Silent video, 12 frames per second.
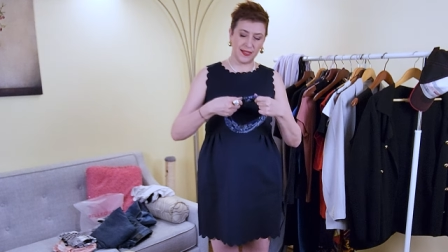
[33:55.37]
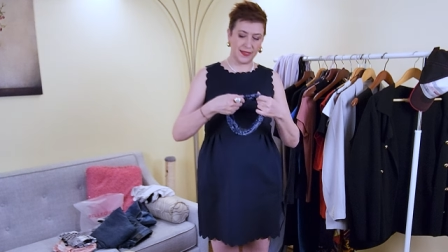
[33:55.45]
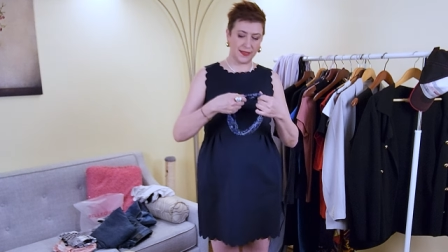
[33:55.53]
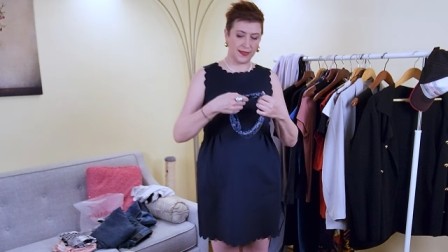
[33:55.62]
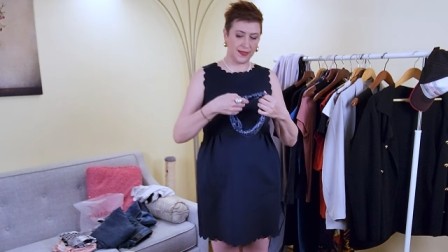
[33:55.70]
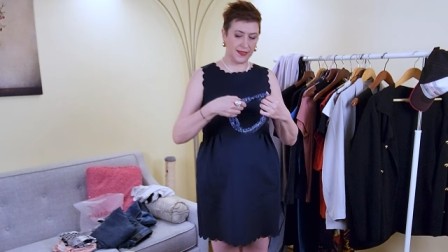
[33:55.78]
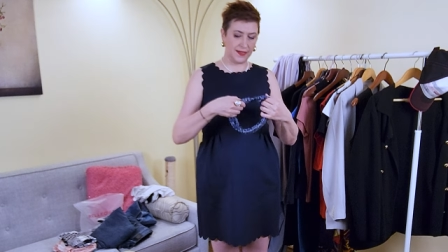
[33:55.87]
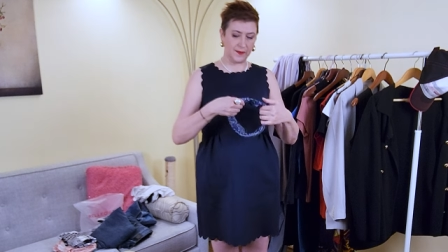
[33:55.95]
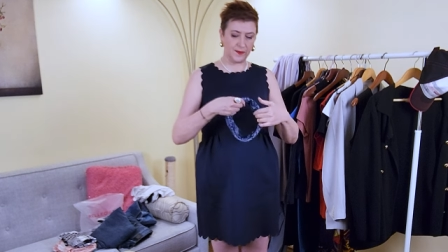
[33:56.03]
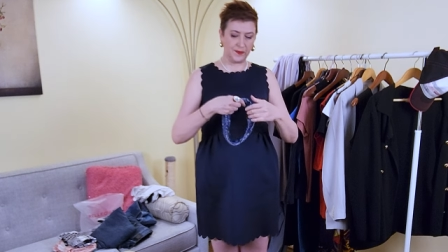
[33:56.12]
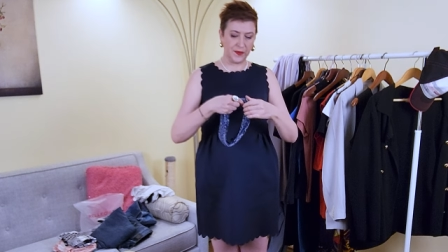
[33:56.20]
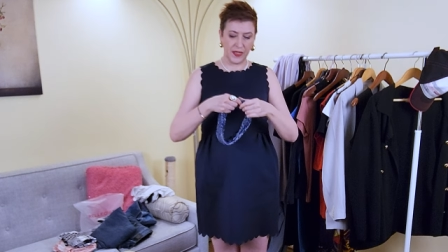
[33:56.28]
and
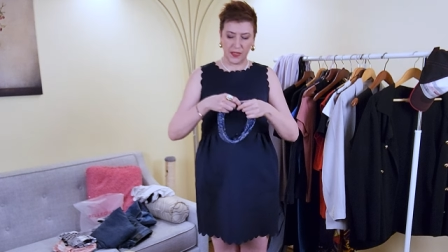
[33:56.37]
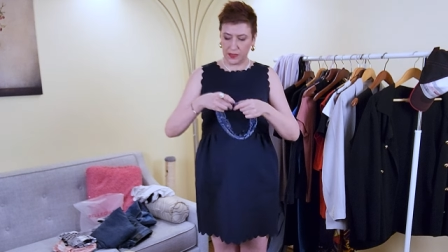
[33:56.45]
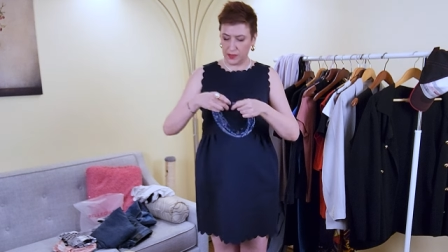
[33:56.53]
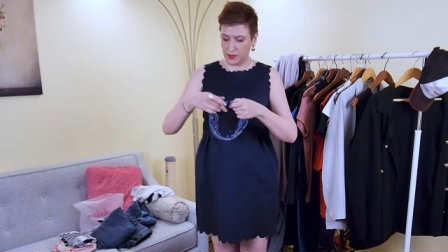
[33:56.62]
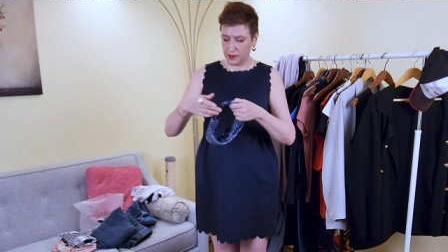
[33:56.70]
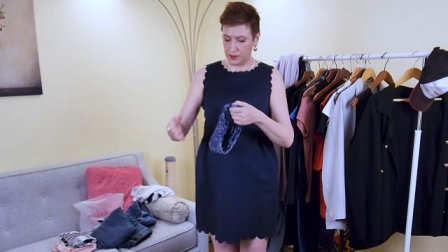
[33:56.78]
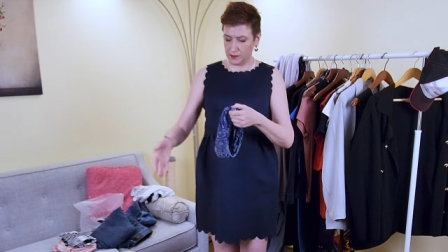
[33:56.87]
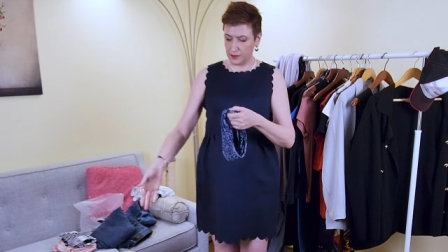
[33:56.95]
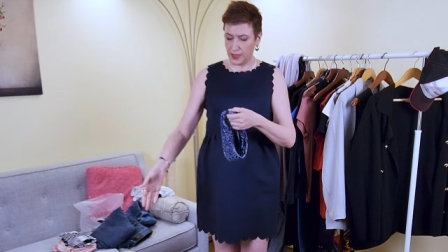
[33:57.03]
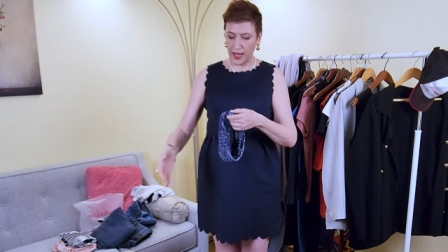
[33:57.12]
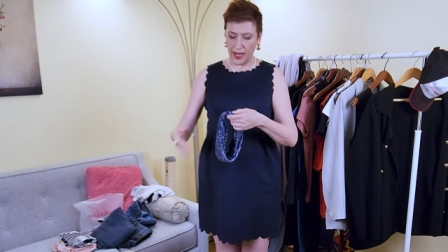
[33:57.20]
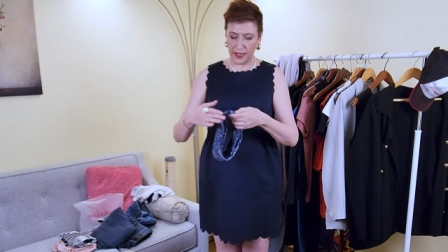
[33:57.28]
um, uh,
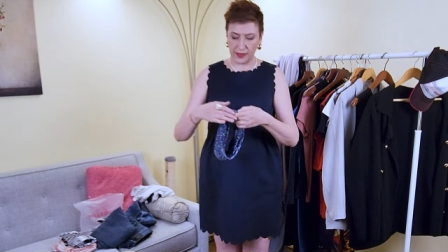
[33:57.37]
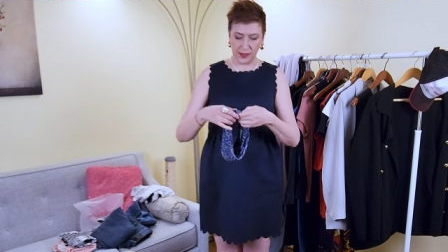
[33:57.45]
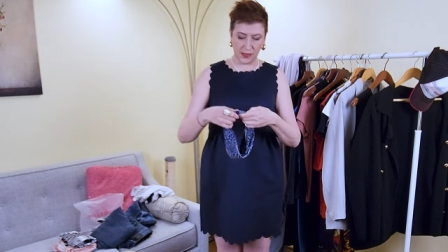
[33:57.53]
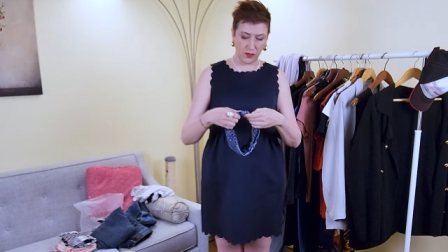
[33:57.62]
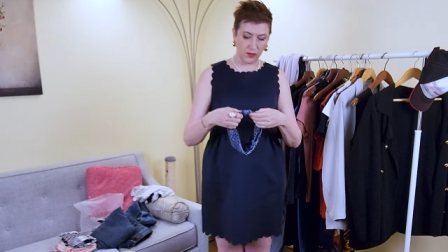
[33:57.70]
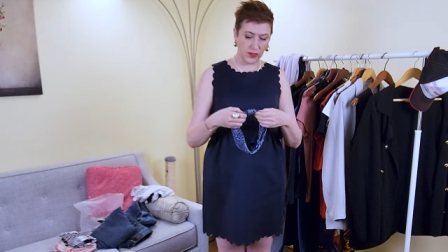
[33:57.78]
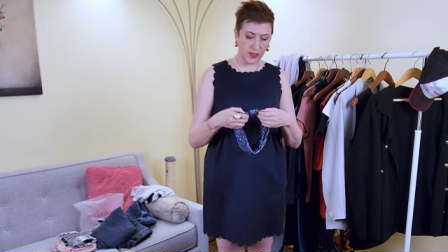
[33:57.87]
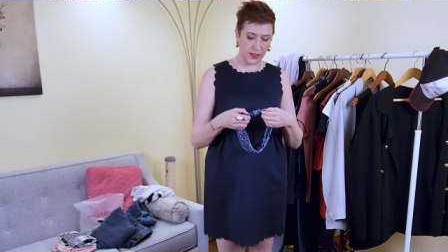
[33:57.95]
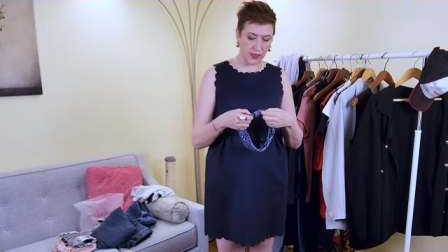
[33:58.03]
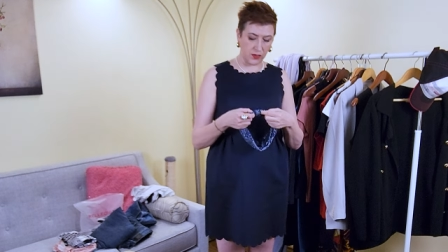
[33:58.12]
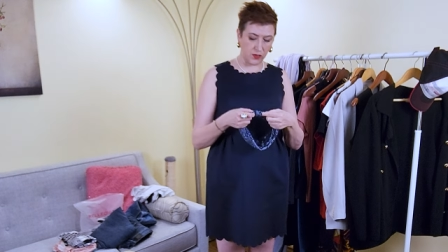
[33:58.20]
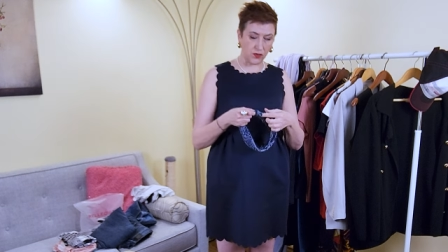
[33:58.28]
hat is not
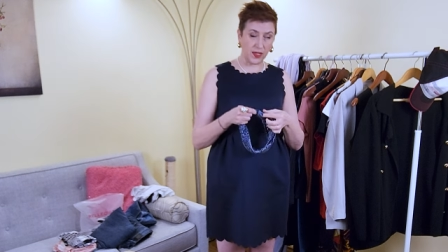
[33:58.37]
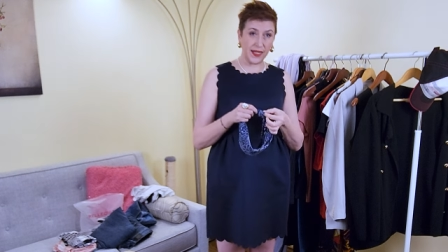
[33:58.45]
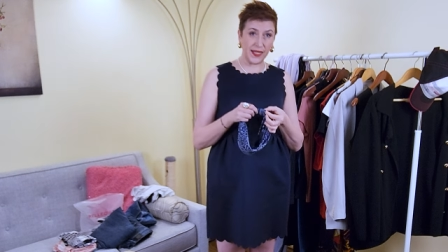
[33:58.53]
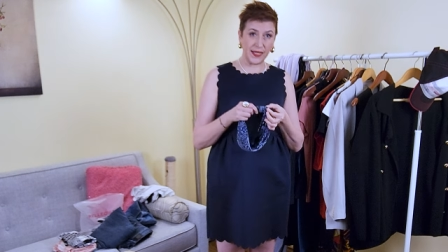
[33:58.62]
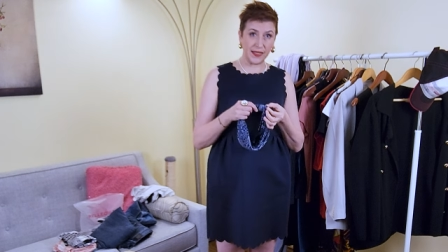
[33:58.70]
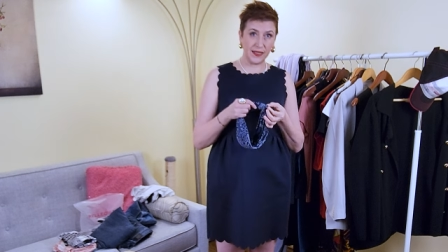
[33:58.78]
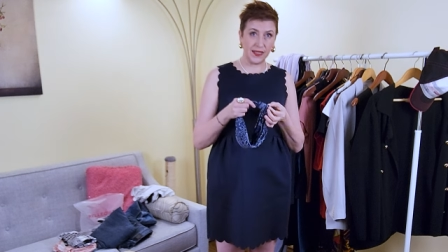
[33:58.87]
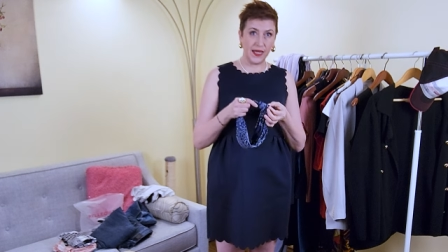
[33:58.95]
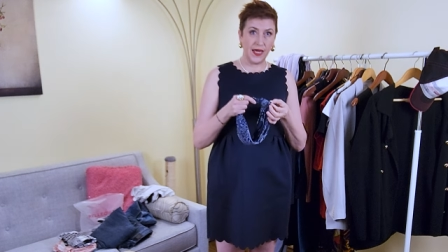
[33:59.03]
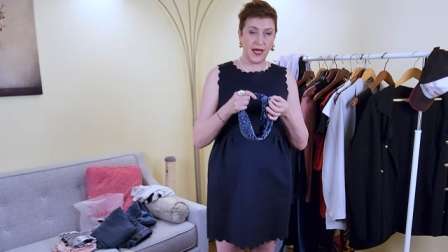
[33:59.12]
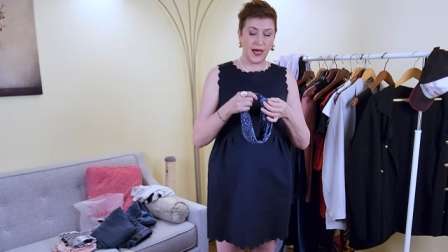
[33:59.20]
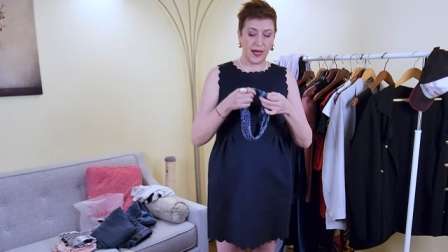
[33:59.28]
easy to clean,
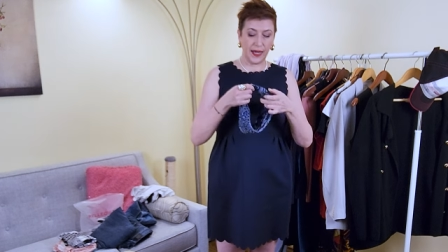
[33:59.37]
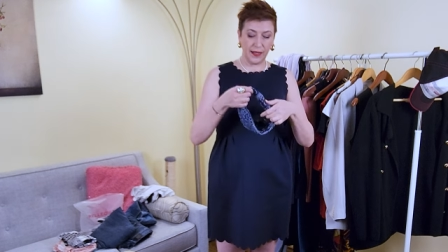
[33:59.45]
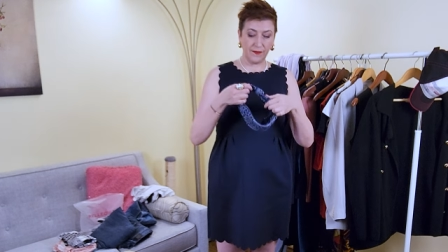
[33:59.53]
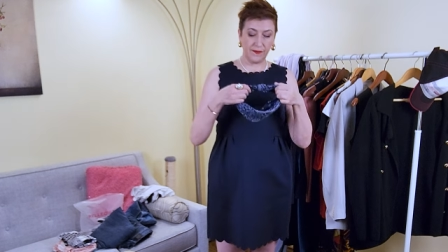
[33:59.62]
I